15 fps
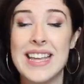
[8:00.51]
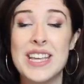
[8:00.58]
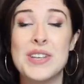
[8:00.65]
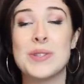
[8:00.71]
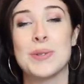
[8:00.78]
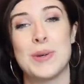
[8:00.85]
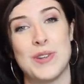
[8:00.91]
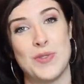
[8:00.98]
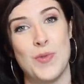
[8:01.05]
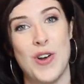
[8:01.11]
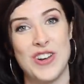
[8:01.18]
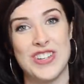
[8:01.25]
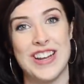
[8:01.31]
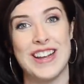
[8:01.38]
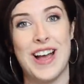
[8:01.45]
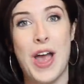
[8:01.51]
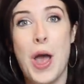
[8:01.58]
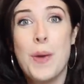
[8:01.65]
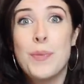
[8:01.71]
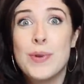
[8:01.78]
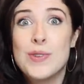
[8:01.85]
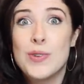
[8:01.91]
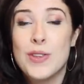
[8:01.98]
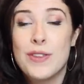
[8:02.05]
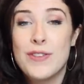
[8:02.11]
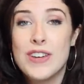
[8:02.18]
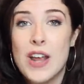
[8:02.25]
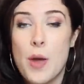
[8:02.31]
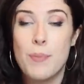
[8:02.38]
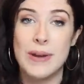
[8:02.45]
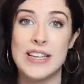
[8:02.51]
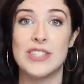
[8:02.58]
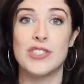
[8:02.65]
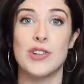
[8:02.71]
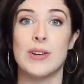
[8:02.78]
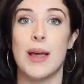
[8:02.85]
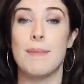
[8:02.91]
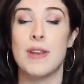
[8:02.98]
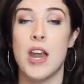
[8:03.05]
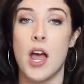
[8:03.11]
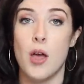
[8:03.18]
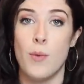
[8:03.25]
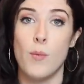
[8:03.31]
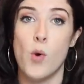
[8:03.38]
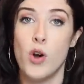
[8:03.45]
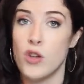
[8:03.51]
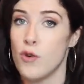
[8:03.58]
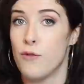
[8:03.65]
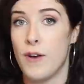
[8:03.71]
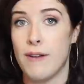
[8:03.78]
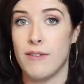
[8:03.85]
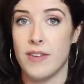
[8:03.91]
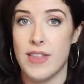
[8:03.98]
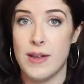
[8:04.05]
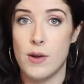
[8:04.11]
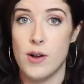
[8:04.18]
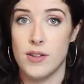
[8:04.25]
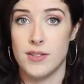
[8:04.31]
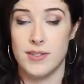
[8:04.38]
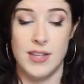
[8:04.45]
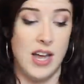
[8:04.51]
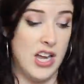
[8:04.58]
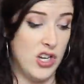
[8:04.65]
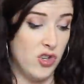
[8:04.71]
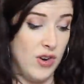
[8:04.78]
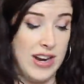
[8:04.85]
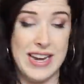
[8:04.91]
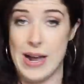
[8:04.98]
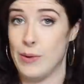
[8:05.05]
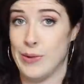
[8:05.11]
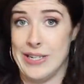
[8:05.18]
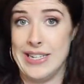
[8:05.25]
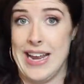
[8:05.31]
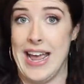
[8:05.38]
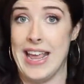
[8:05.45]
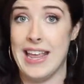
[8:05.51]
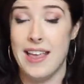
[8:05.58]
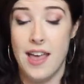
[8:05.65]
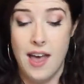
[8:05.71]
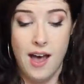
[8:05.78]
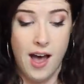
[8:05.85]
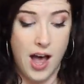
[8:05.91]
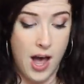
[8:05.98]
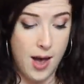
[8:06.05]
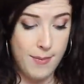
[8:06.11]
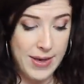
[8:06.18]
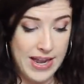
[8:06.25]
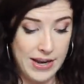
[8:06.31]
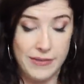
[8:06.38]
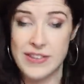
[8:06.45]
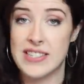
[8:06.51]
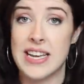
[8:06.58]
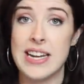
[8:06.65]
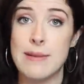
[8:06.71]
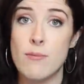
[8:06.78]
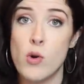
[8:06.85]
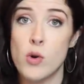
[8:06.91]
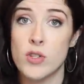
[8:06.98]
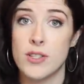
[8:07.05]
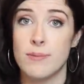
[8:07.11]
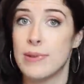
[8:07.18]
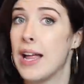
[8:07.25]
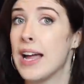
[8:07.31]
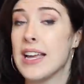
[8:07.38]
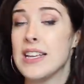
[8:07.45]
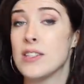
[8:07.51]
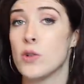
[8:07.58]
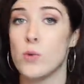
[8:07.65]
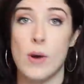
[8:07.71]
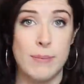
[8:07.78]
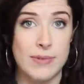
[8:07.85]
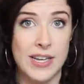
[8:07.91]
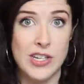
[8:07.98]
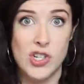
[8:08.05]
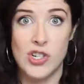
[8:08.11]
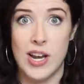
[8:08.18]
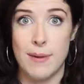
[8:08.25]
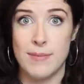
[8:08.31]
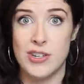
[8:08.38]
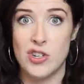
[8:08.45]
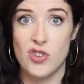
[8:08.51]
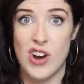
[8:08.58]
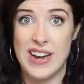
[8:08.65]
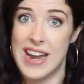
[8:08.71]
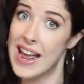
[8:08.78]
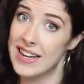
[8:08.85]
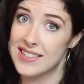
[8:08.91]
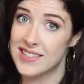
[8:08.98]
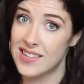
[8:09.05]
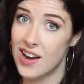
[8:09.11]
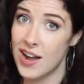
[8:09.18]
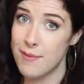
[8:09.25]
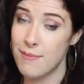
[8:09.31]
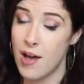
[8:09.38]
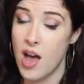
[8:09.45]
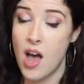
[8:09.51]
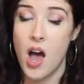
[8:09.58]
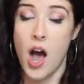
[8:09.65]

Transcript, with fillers: Thank you so much for watching. I hope you enjoyed the video. Please do let me know what your favourite thing was that I tried out today um, and if there's any more supplies or websites you'd like me to try next time